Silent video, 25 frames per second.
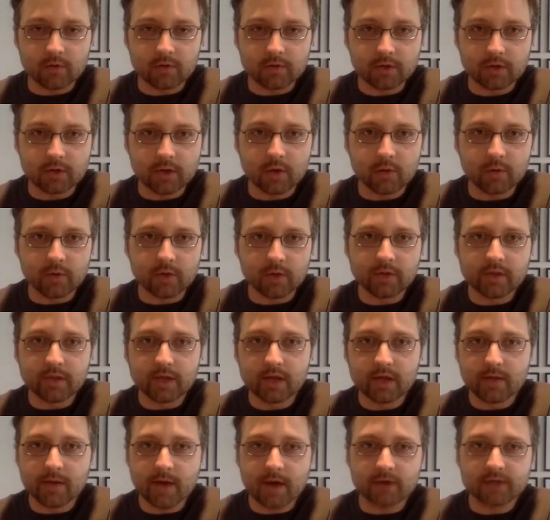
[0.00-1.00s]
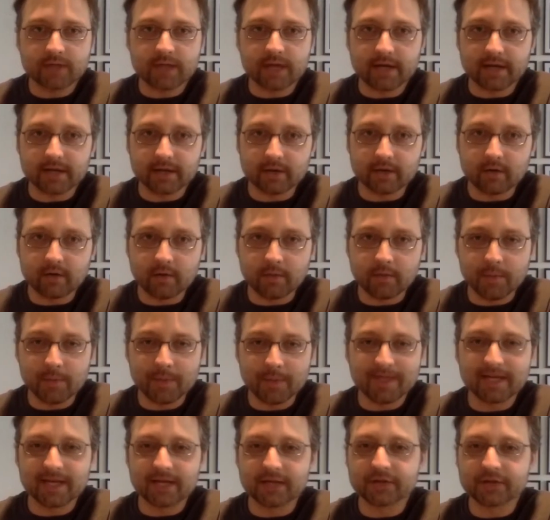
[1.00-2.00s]
When you think about technical
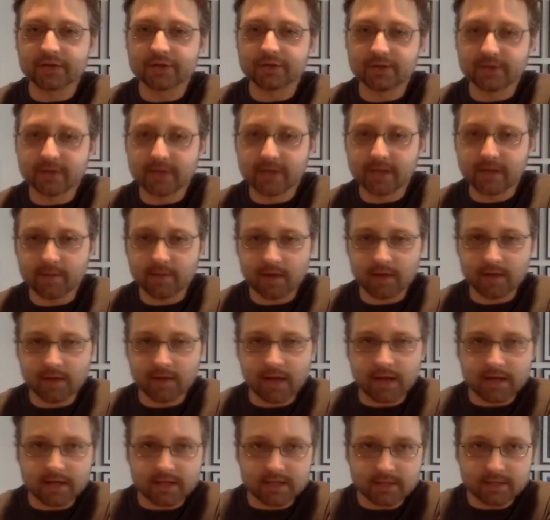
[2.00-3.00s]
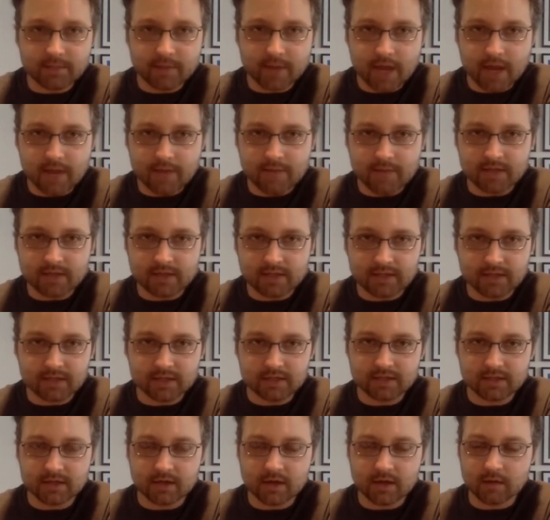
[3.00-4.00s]
implementations, you think about legacy payment
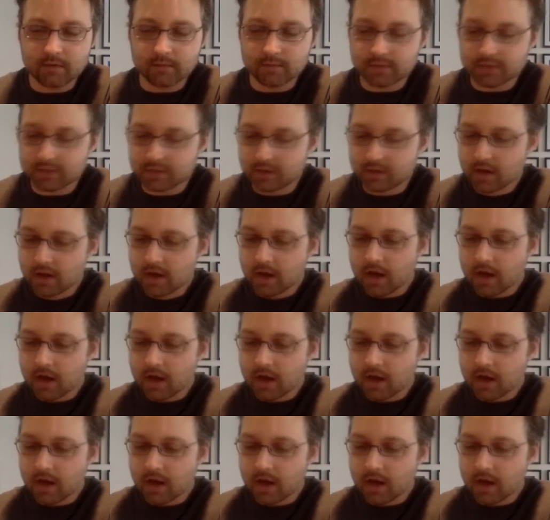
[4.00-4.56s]
systems.